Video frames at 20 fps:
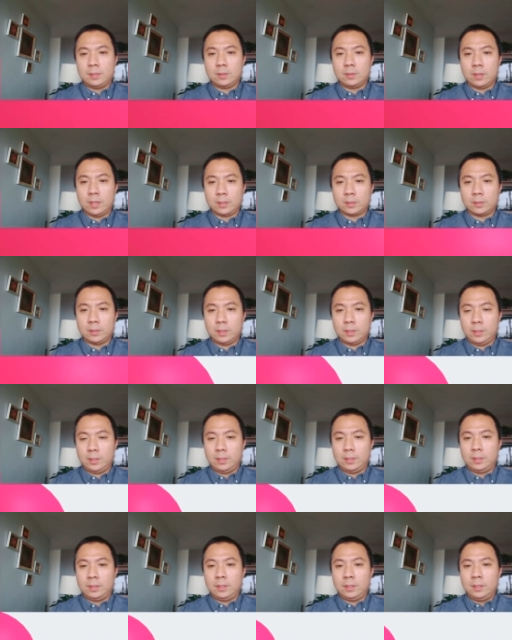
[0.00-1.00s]
to
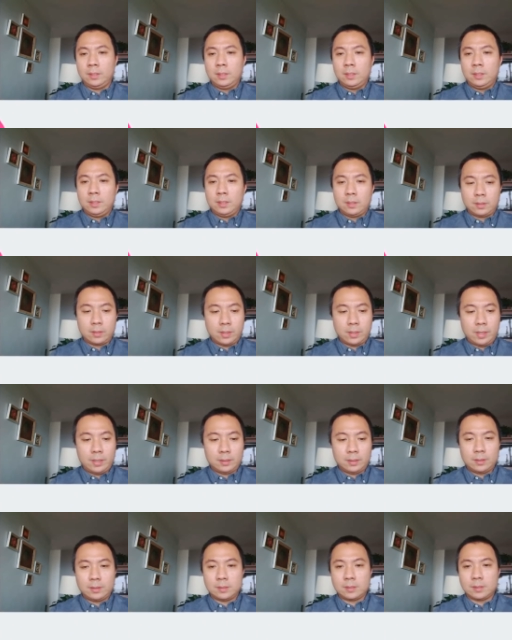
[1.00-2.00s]
actually
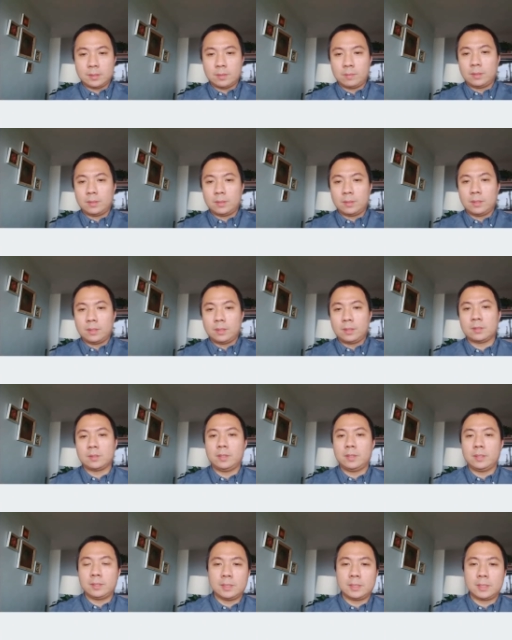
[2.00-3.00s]
create something. So
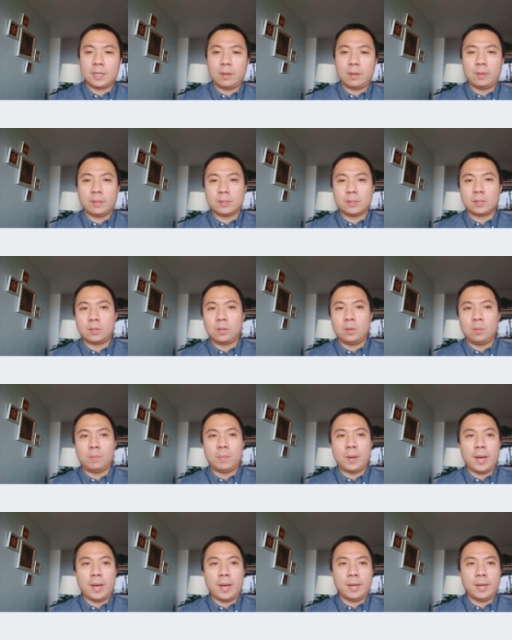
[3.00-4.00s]
let's just escape. Let's go
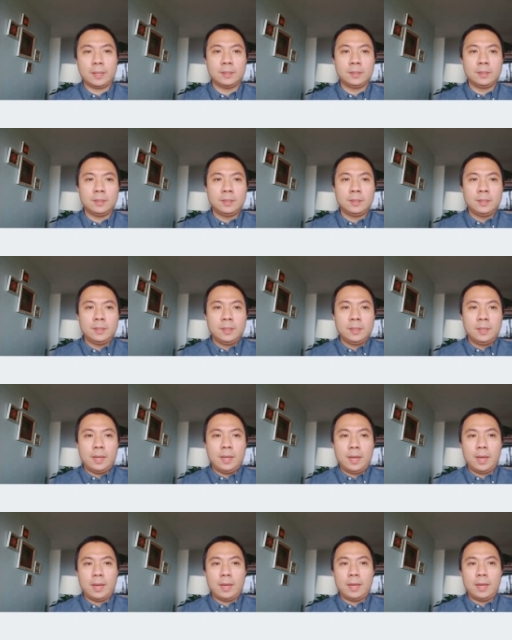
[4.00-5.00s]
back
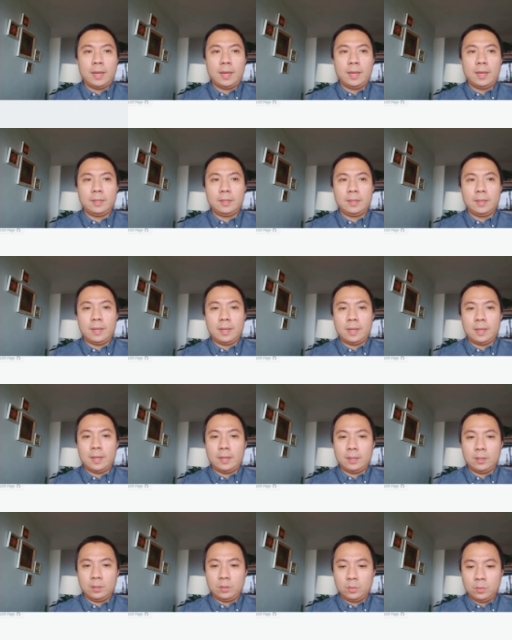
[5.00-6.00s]
and
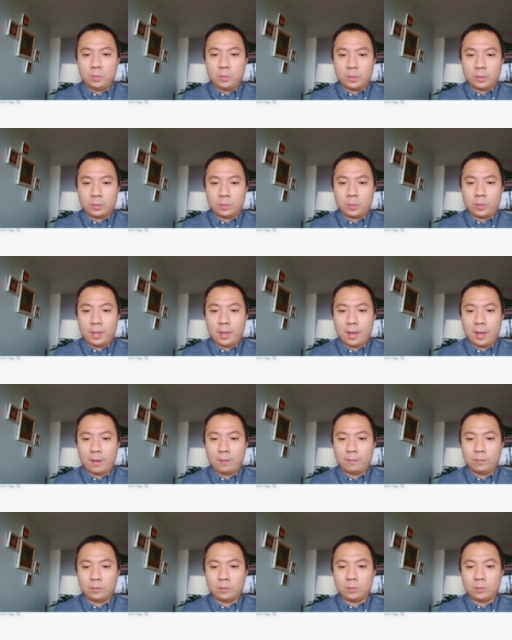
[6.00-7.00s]
do what we
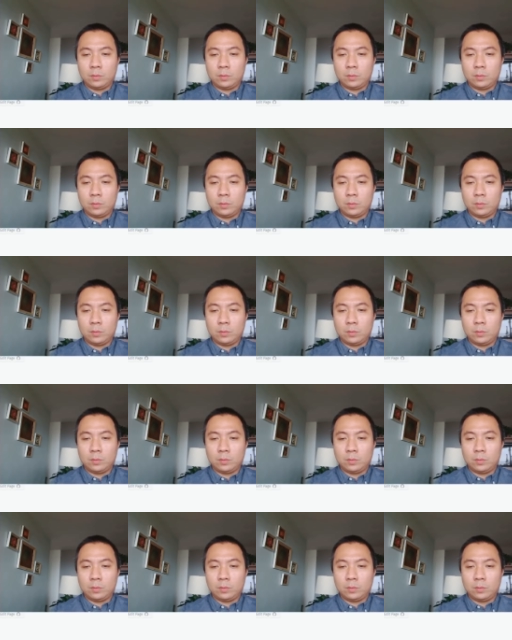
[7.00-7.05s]
have to